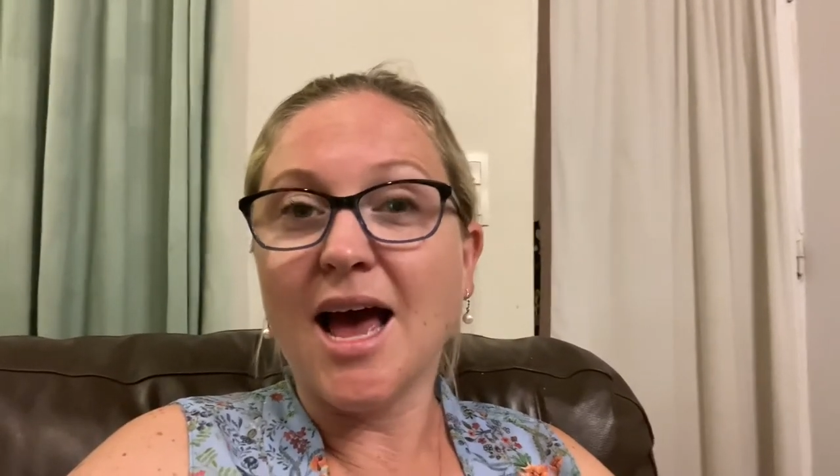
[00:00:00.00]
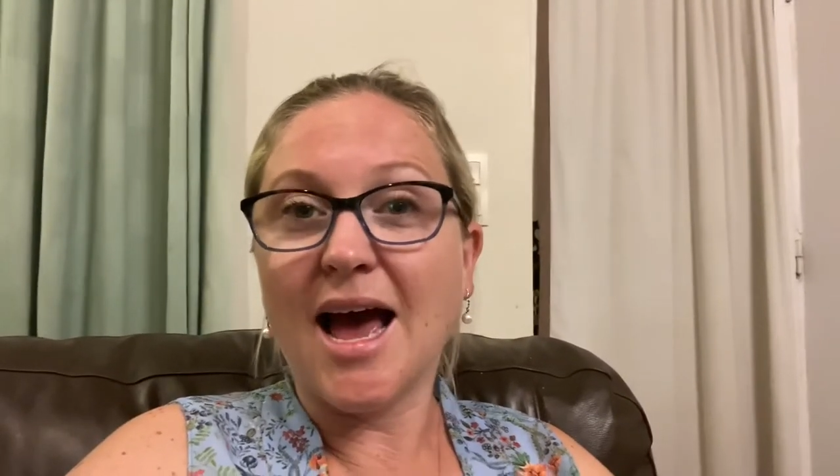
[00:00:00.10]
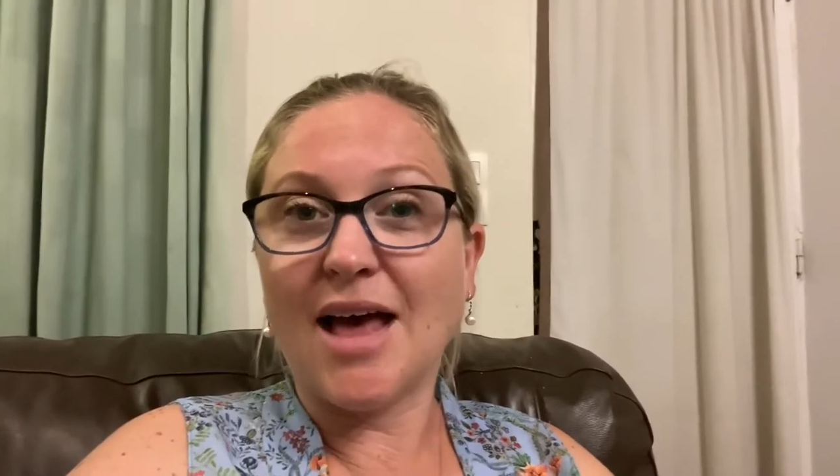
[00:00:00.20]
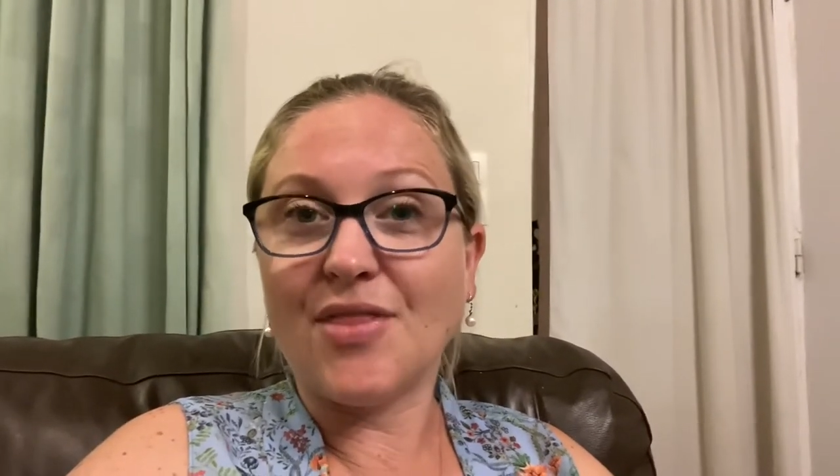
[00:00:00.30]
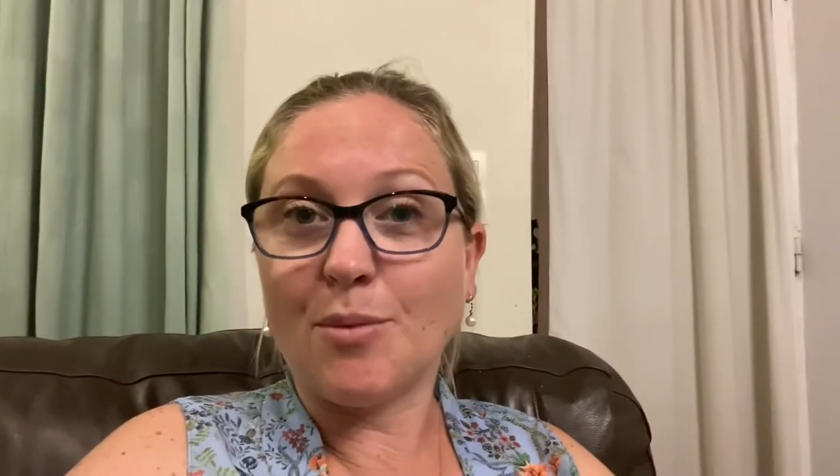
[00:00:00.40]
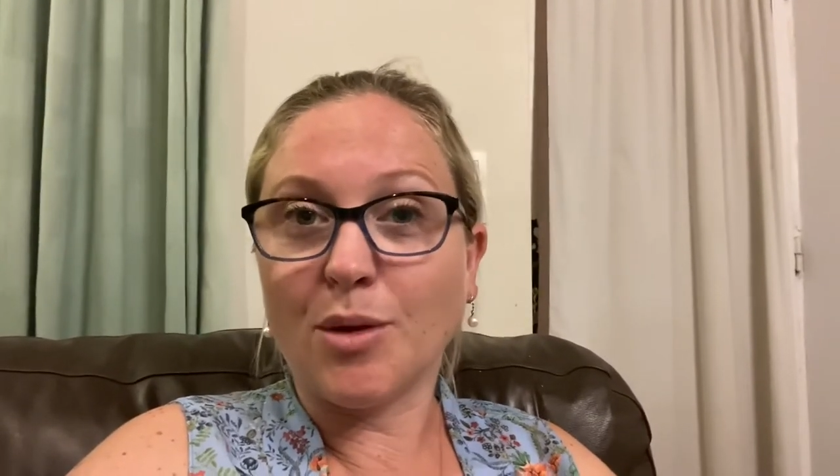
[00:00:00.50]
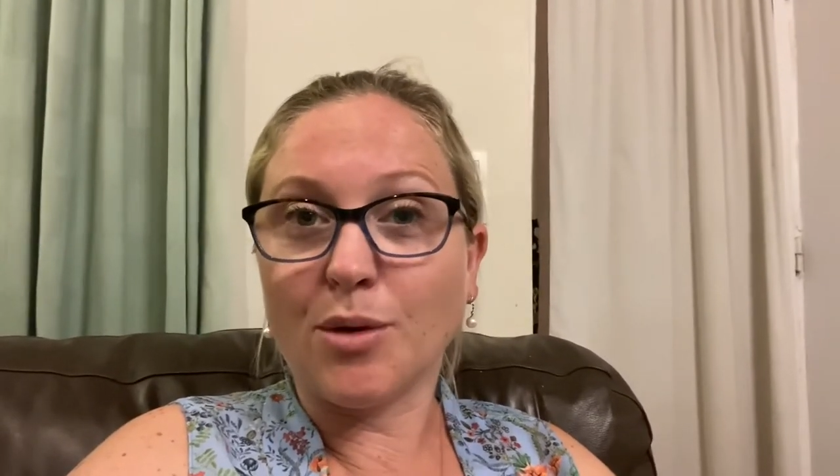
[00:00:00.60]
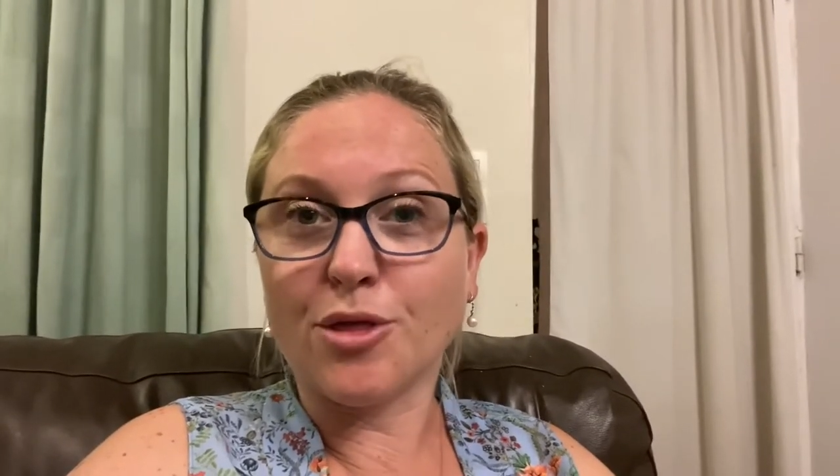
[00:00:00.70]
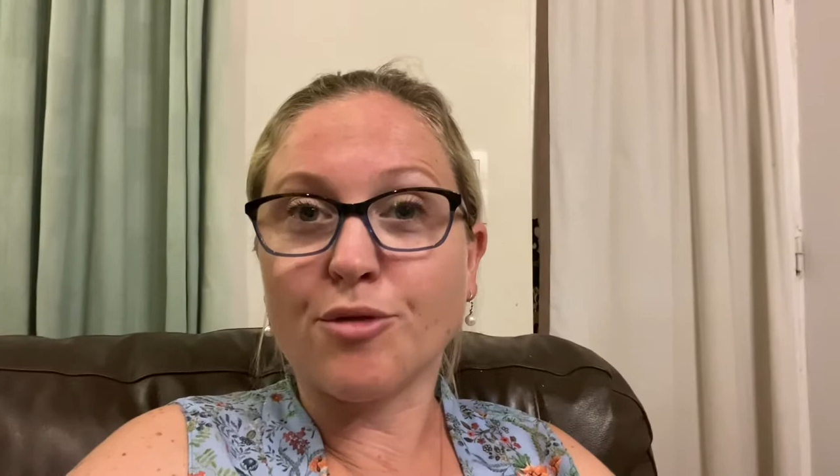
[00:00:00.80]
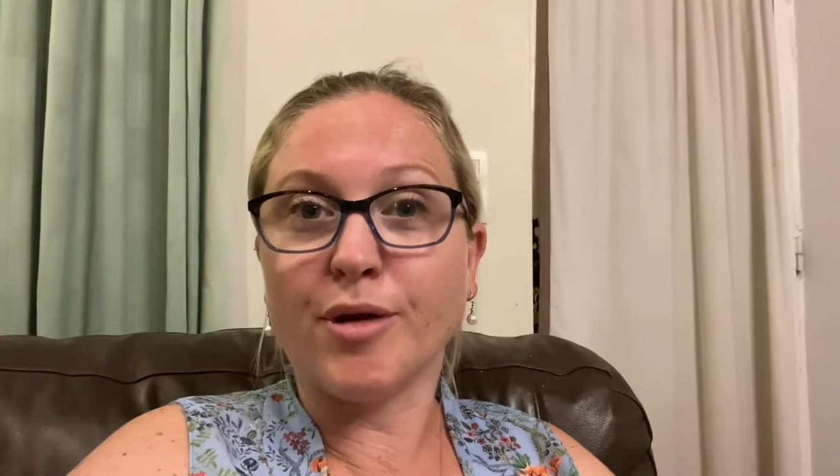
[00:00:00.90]
and then we
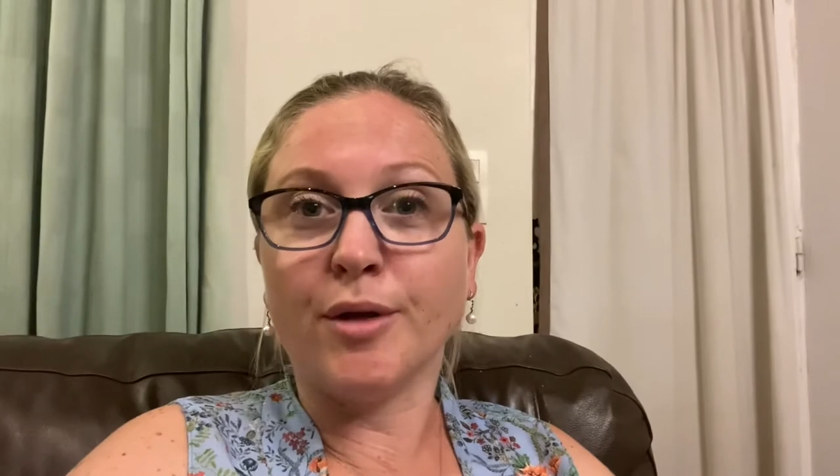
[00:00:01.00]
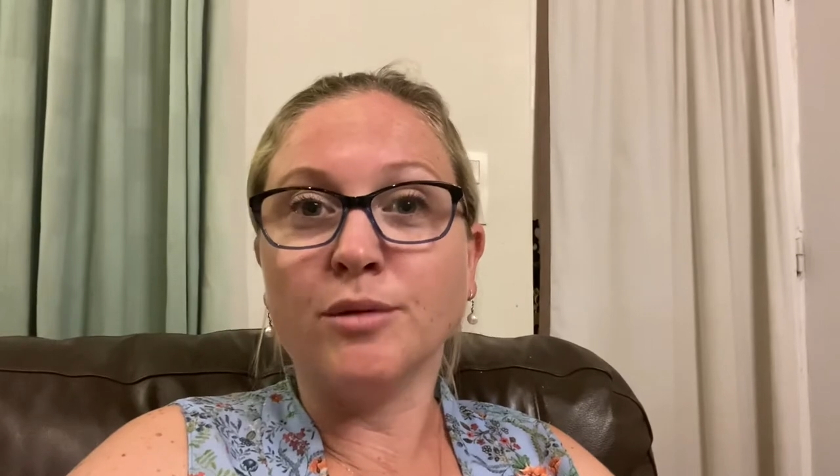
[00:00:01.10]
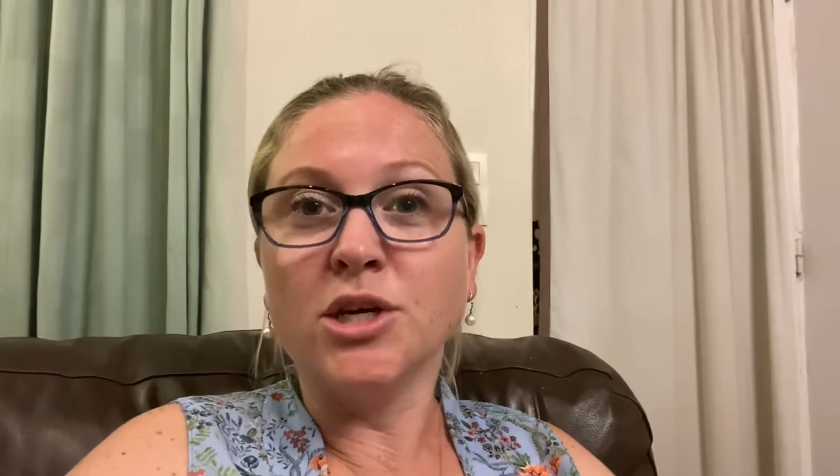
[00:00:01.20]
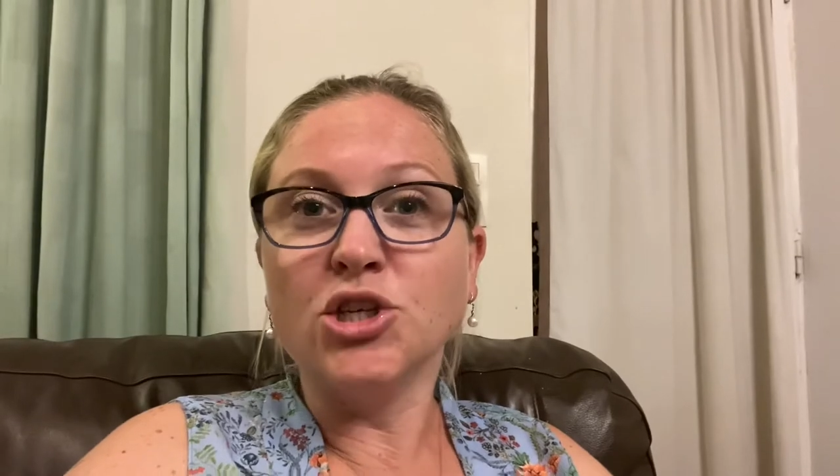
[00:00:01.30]
were through.